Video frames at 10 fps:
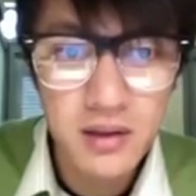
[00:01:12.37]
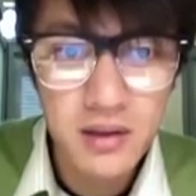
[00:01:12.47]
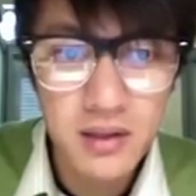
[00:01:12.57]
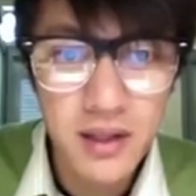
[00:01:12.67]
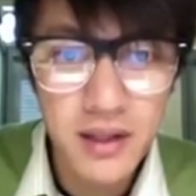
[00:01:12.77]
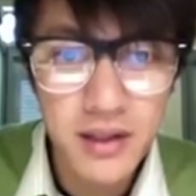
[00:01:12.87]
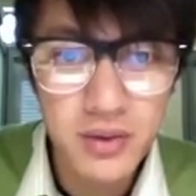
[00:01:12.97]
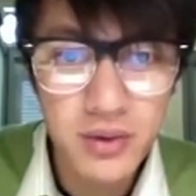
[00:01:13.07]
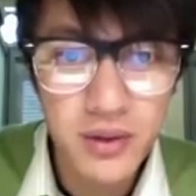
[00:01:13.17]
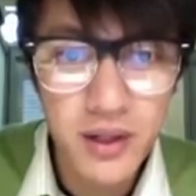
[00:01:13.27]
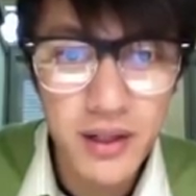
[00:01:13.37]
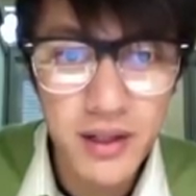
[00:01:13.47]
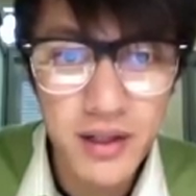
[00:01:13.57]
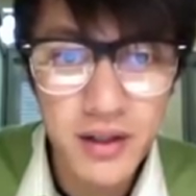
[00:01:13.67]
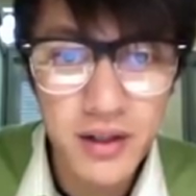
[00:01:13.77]
See like this one right
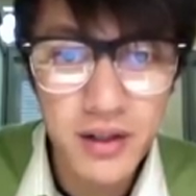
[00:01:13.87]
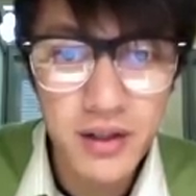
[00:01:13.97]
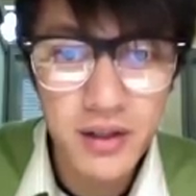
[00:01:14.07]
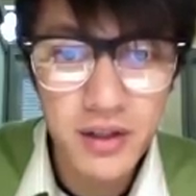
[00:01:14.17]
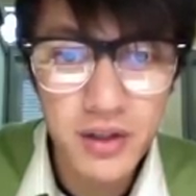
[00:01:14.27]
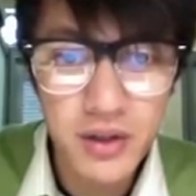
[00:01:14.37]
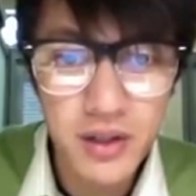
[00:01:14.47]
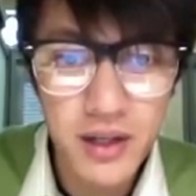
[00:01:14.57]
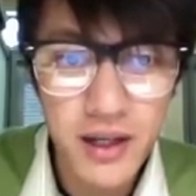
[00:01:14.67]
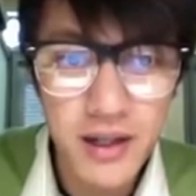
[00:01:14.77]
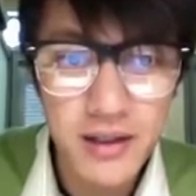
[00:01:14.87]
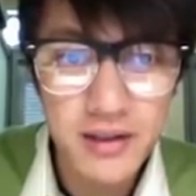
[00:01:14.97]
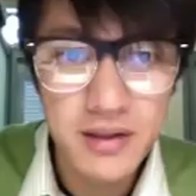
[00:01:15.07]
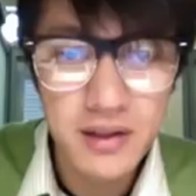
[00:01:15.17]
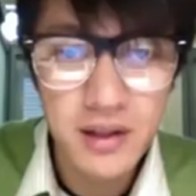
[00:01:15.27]
here, you can
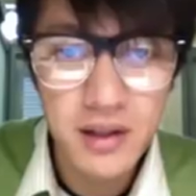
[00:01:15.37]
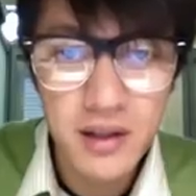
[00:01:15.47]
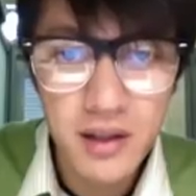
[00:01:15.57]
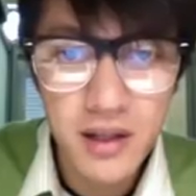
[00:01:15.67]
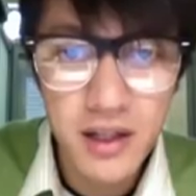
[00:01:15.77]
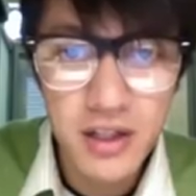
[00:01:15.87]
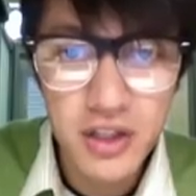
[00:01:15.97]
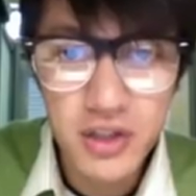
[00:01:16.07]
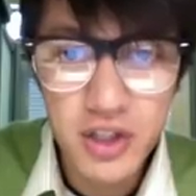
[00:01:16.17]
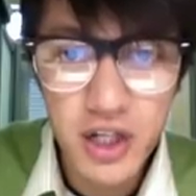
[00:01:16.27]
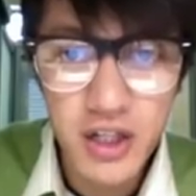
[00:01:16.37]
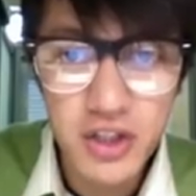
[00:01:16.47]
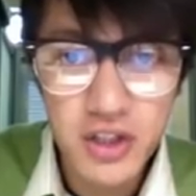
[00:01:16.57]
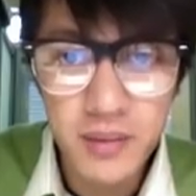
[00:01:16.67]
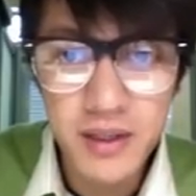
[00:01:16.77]
edit and
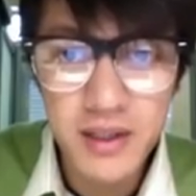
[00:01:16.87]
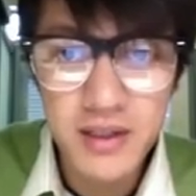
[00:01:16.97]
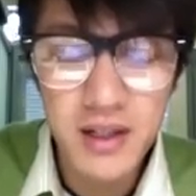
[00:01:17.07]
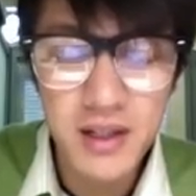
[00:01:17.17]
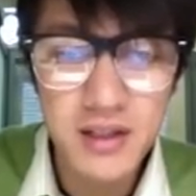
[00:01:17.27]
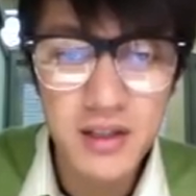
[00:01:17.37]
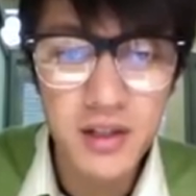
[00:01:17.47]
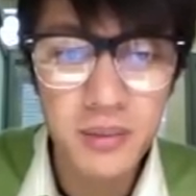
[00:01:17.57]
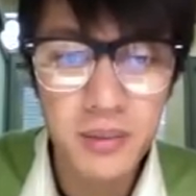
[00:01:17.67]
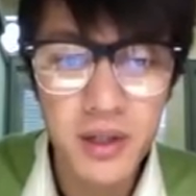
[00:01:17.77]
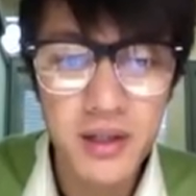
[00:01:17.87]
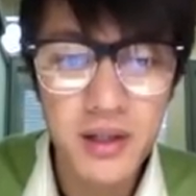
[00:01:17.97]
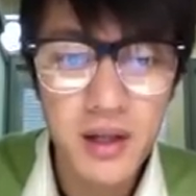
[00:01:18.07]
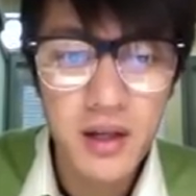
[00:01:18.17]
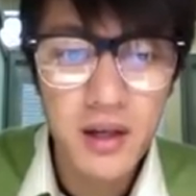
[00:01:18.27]
change some of these settings here, but
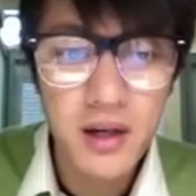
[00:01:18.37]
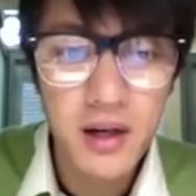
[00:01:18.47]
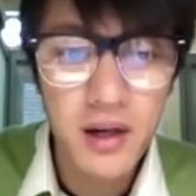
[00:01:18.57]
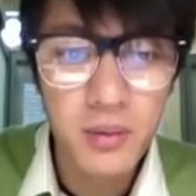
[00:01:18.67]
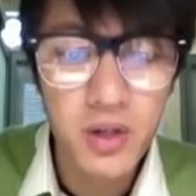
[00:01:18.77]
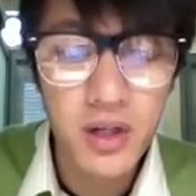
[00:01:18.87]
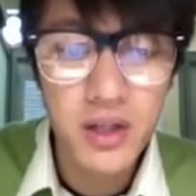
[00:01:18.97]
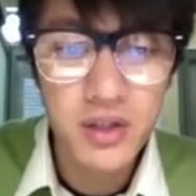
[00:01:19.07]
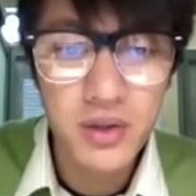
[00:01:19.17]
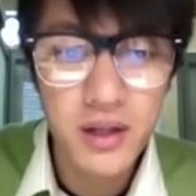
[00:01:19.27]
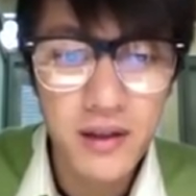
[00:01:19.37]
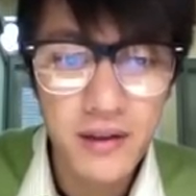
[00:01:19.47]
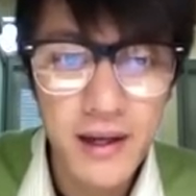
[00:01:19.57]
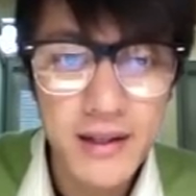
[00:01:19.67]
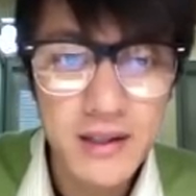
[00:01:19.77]
um, we're not going to do any of
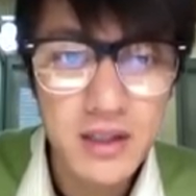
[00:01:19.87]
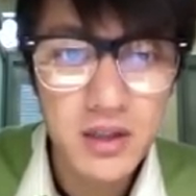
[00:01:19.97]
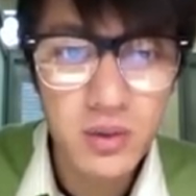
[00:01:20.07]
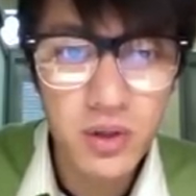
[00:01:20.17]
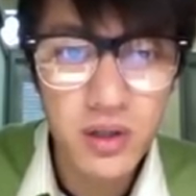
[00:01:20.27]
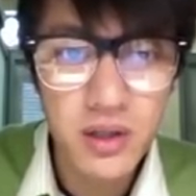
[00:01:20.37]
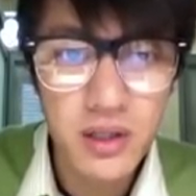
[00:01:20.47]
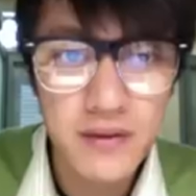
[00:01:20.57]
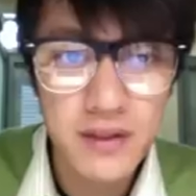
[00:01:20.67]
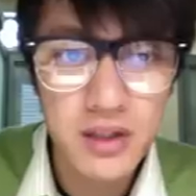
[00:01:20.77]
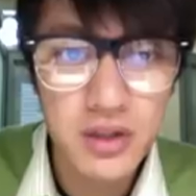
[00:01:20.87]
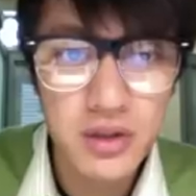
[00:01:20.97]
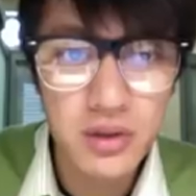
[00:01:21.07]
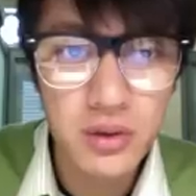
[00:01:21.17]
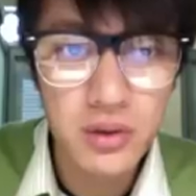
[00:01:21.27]
that. We're going to leave it
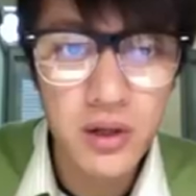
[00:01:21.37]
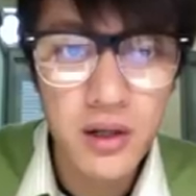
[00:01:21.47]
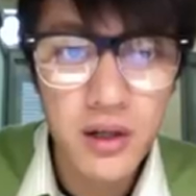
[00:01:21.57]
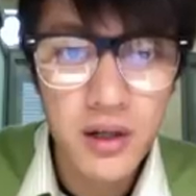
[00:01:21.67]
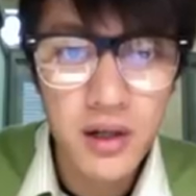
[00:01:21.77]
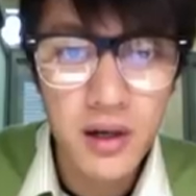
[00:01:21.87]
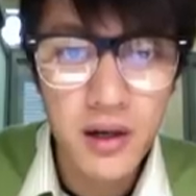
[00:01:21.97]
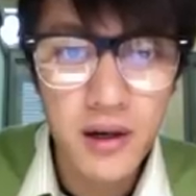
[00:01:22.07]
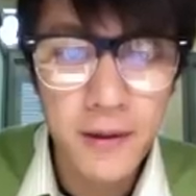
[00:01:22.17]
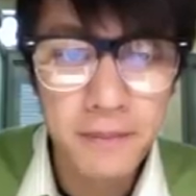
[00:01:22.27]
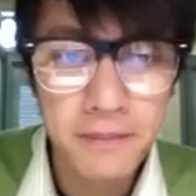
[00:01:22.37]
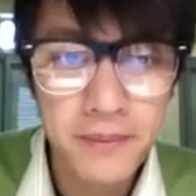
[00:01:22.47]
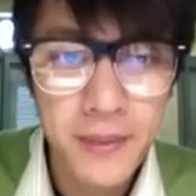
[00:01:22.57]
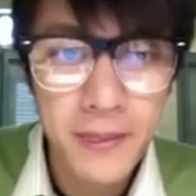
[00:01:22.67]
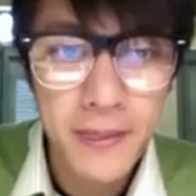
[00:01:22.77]
to um,
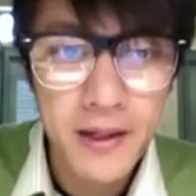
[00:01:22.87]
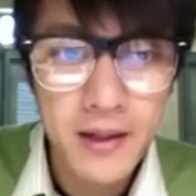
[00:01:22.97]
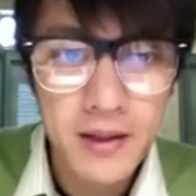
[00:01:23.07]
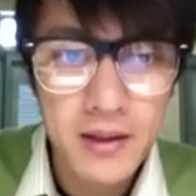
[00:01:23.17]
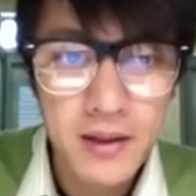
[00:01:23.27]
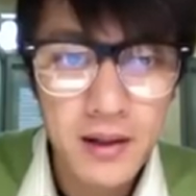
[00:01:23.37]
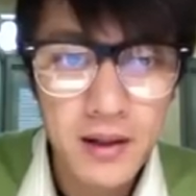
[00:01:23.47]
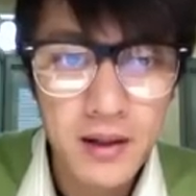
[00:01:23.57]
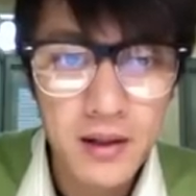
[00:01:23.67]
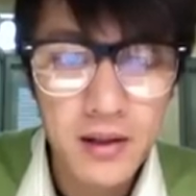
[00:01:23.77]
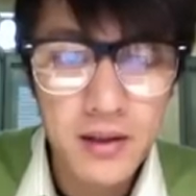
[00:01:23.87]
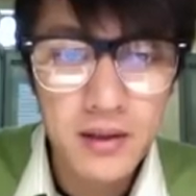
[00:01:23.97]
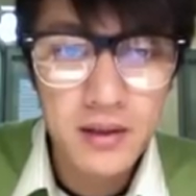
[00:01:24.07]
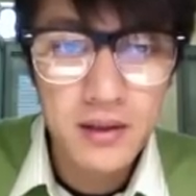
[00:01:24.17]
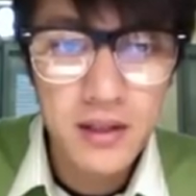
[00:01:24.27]
uh,
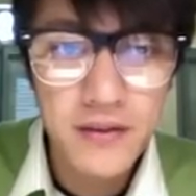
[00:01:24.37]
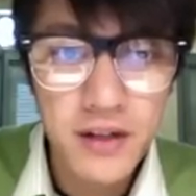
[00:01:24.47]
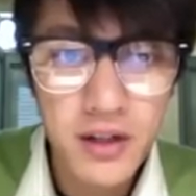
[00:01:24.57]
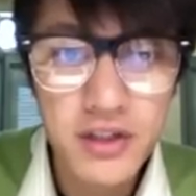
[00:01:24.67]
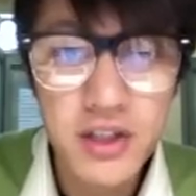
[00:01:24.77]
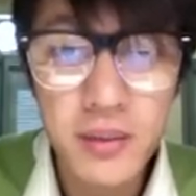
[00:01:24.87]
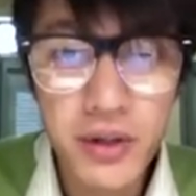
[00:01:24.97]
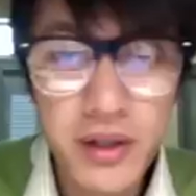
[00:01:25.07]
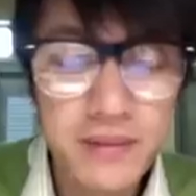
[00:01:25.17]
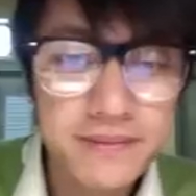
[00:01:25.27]
leave it on the summary.